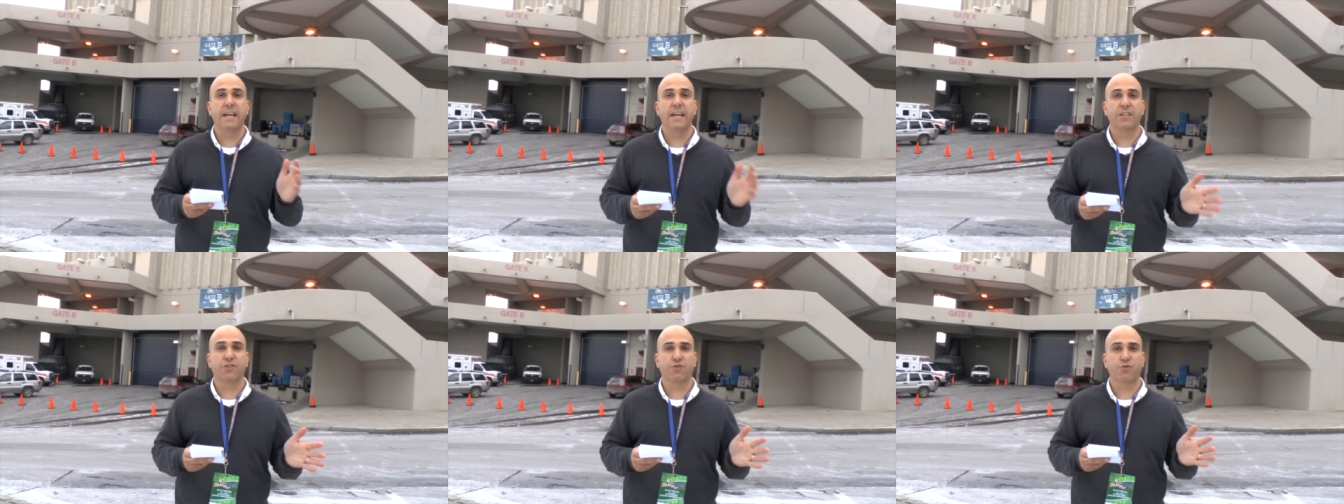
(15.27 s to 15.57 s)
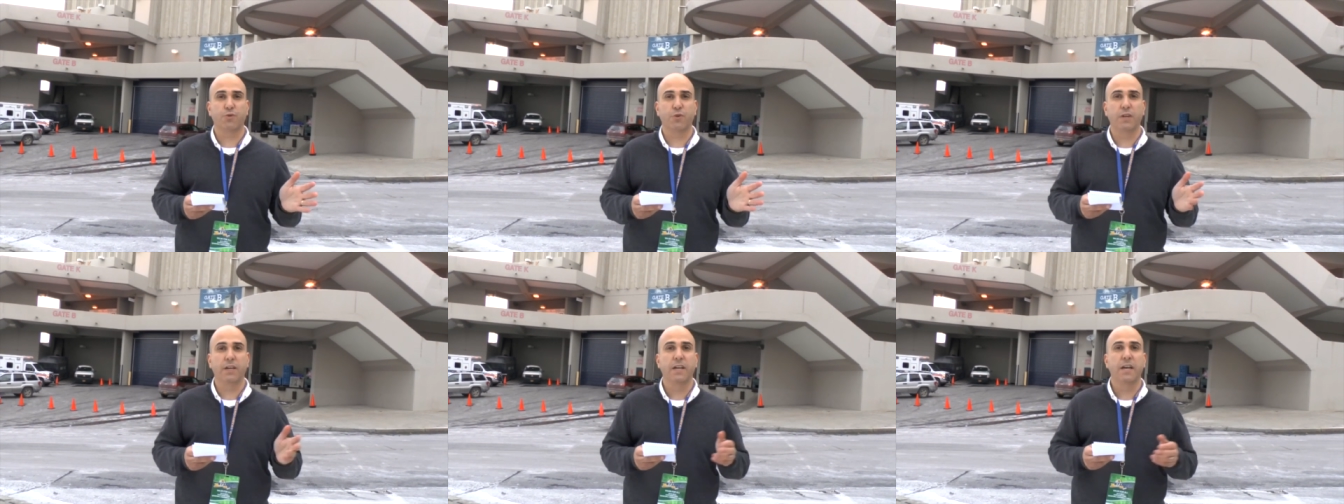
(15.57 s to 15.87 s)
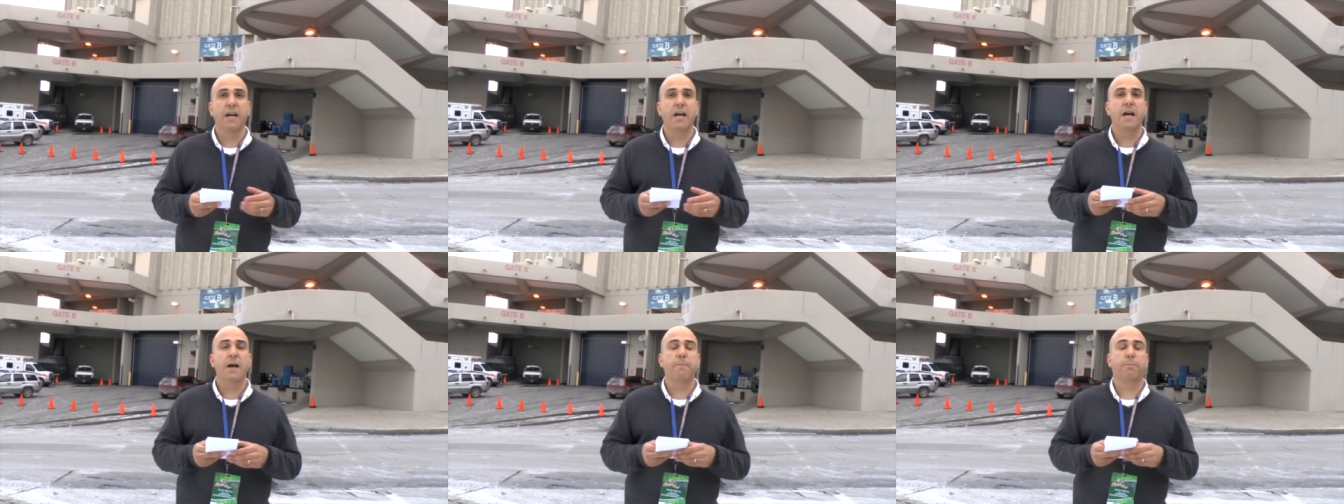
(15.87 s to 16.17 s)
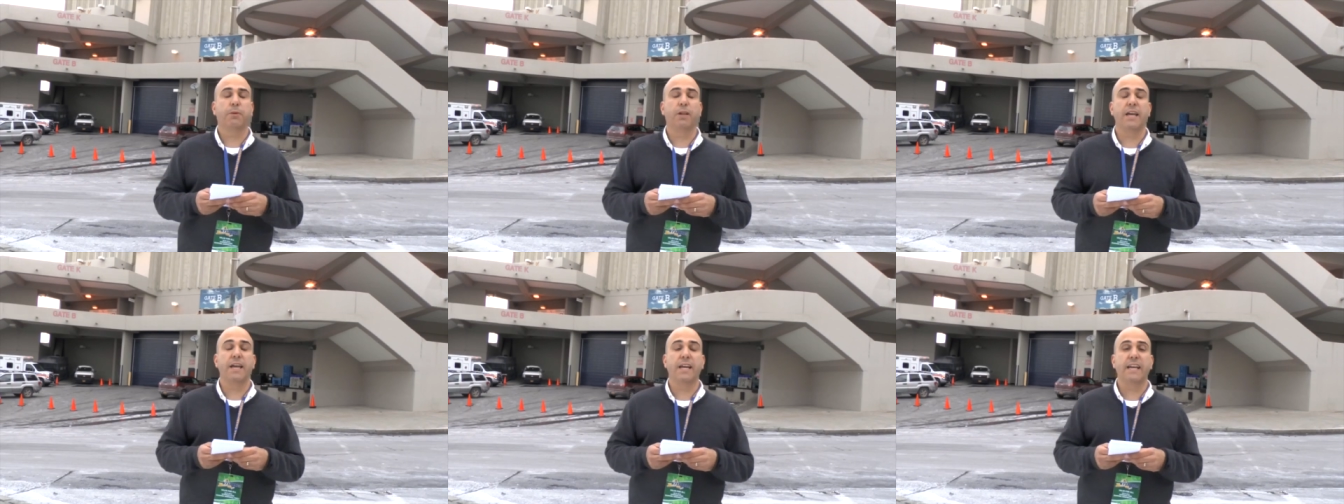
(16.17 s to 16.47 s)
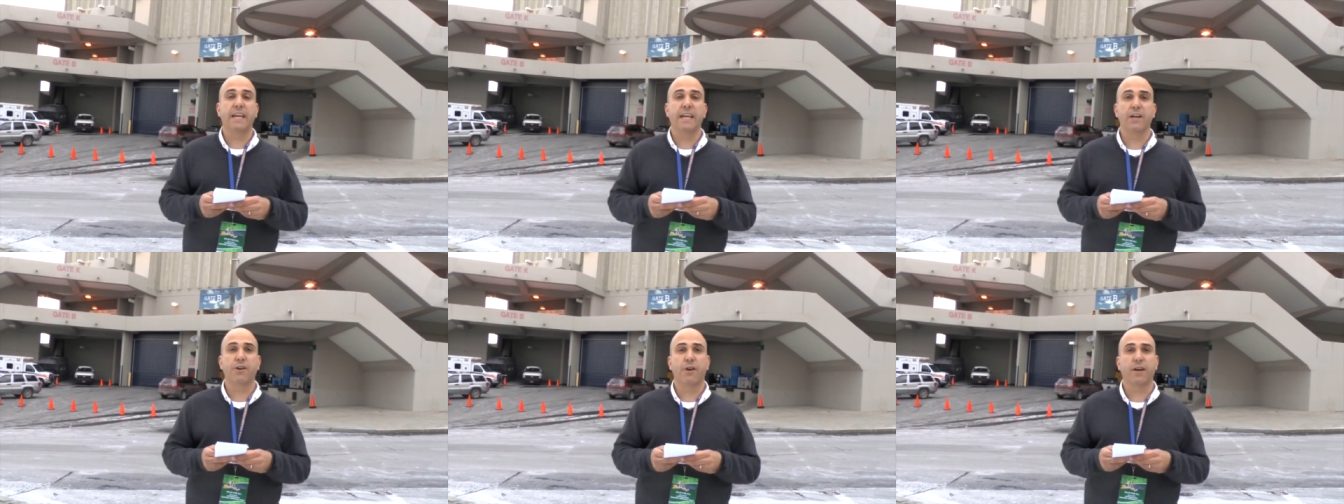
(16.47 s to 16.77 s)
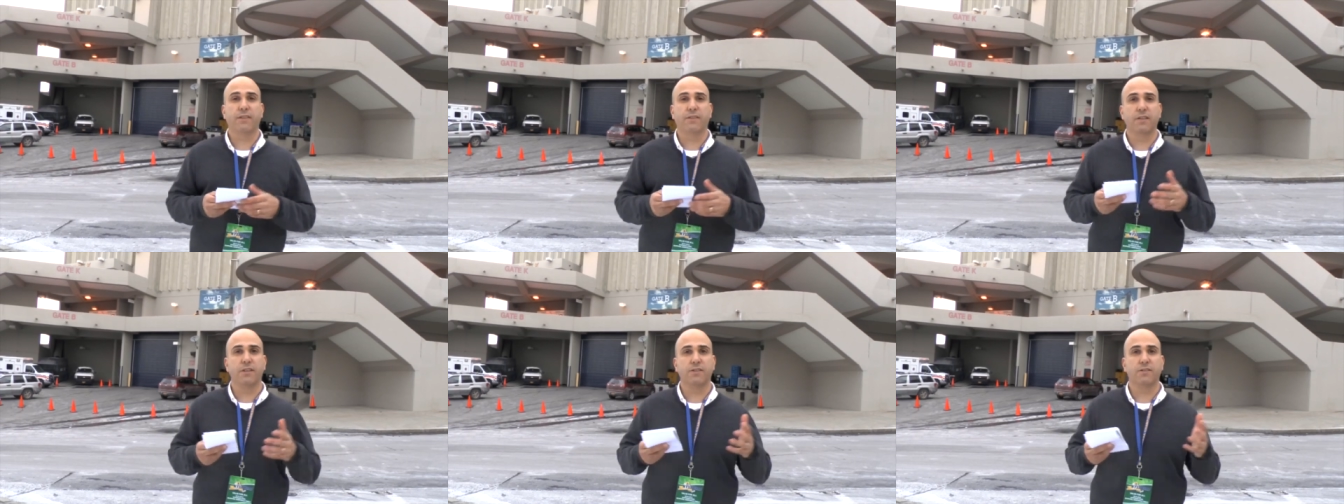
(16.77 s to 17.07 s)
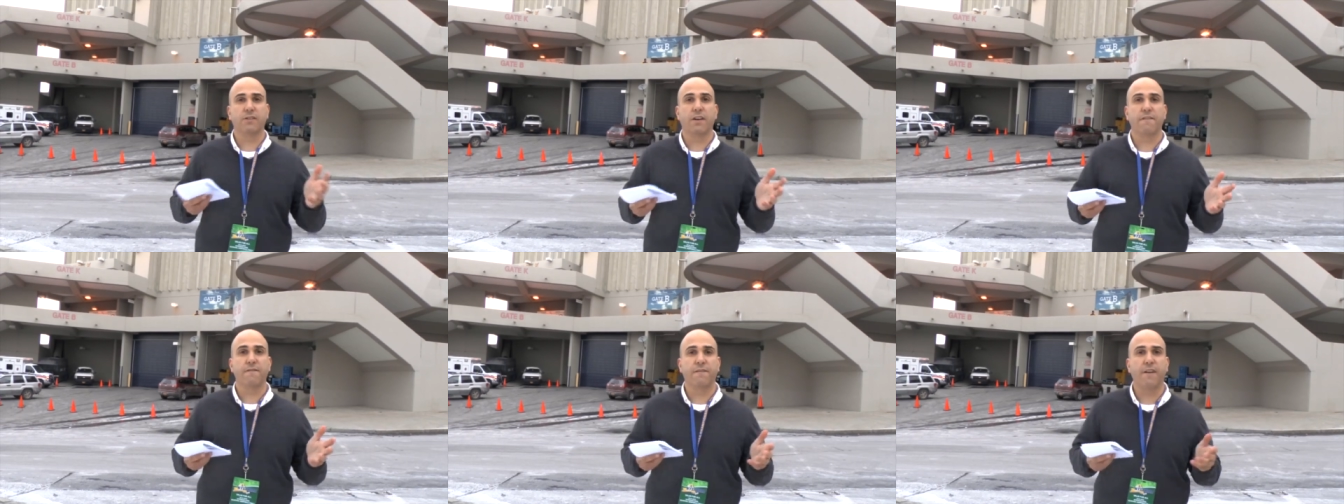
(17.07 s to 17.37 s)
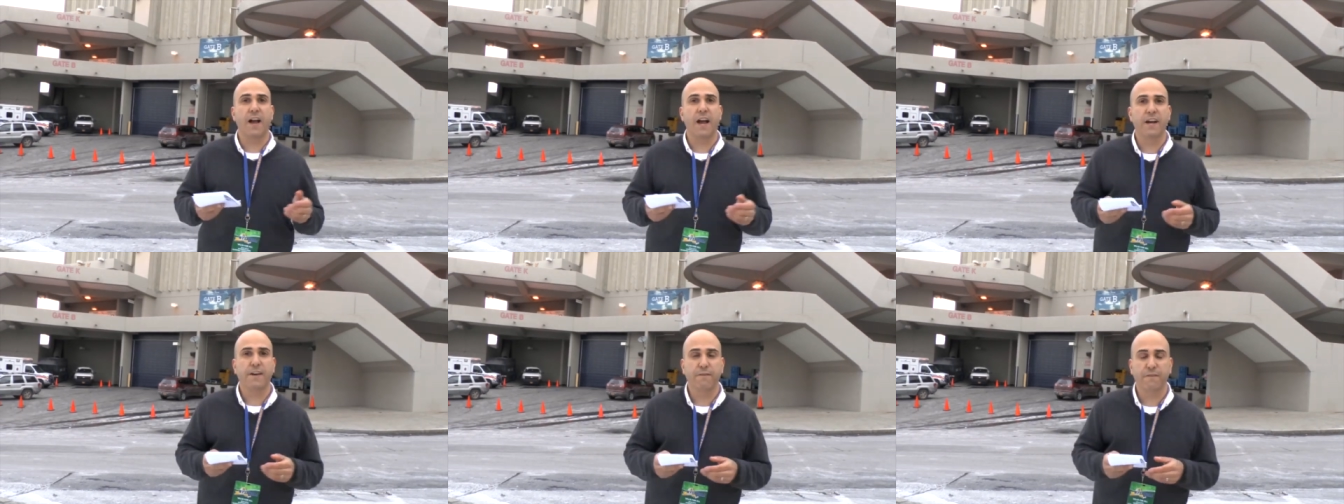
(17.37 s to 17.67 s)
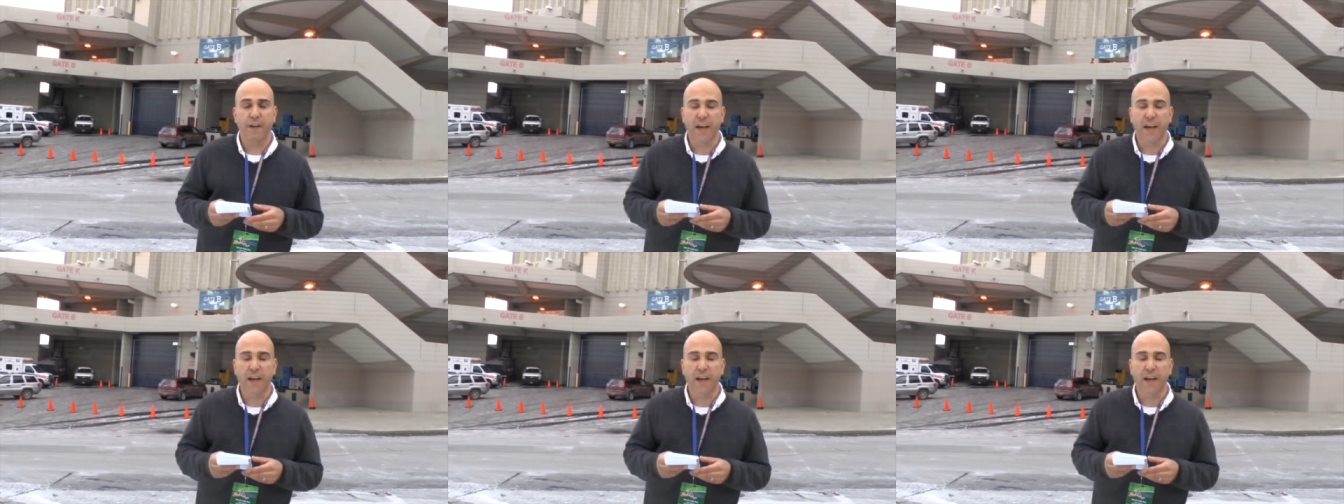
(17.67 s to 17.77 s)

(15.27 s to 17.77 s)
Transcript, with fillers: history played here at this fine